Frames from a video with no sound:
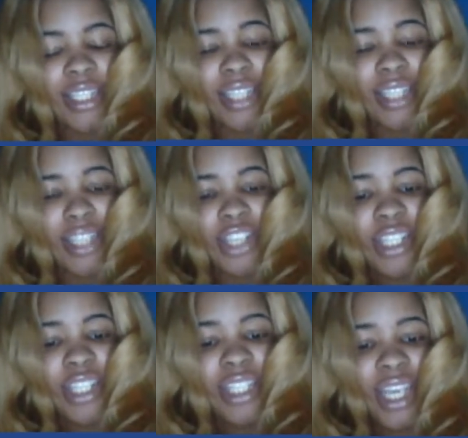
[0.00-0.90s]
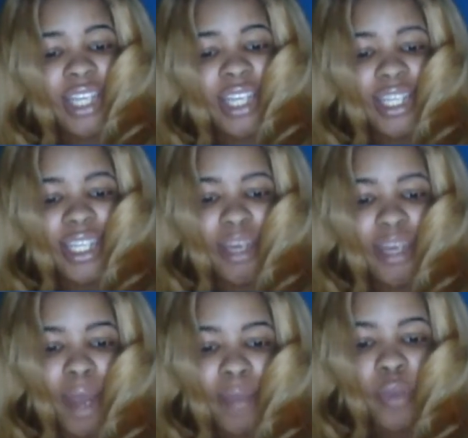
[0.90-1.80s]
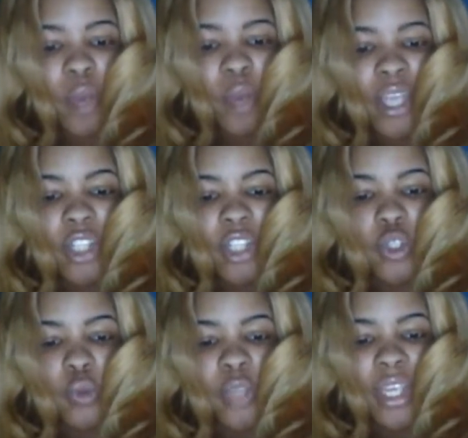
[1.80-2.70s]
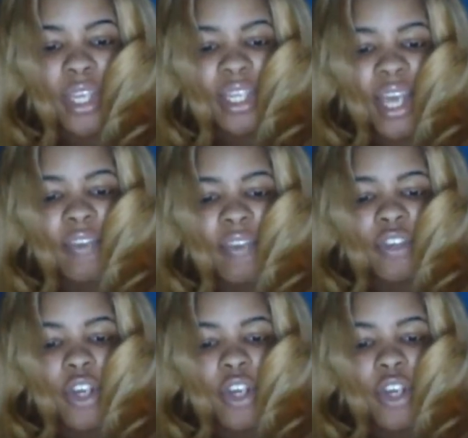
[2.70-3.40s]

it says, Jesus saith unto him, I'm the way, the truth, and the life.